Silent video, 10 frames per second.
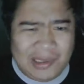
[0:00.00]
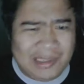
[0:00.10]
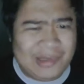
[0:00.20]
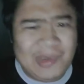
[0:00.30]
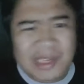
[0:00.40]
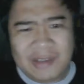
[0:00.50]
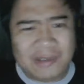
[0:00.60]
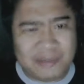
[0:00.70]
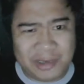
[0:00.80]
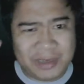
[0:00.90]
it's only
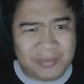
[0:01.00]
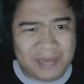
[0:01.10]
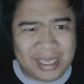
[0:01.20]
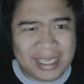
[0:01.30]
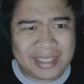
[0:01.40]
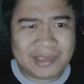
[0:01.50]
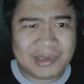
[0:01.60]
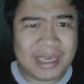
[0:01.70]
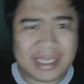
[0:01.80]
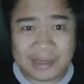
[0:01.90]
on for the
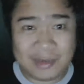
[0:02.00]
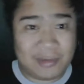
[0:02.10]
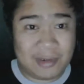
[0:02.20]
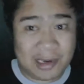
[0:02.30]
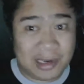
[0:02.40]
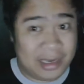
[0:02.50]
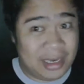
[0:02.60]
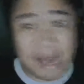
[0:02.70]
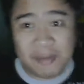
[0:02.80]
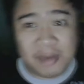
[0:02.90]
PS3 so far
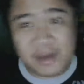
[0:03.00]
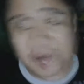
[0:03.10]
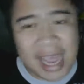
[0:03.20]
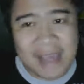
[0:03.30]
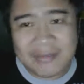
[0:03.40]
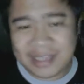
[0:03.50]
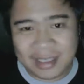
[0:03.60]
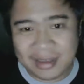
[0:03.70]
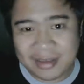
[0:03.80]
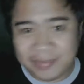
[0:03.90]
and we don't have
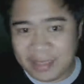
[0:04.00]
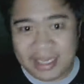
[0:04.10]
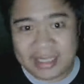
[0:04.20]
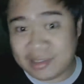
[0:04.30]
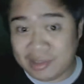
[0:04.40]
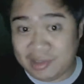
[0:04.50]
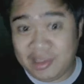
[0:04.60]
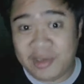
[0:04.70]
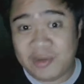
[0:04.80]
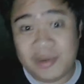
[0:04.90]
still the PS
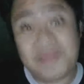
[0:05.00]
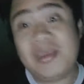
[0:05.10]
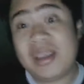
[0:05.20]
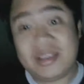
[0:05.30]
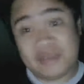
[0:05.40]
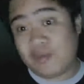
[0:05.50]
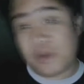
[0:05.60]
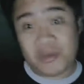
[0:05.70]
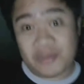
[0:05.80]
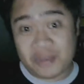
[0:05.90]
you know the
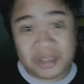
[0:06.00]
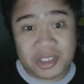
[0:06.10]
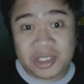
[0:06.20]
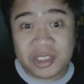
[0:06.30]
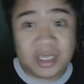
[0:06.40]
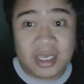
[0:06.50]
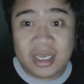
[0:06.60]
PS4 version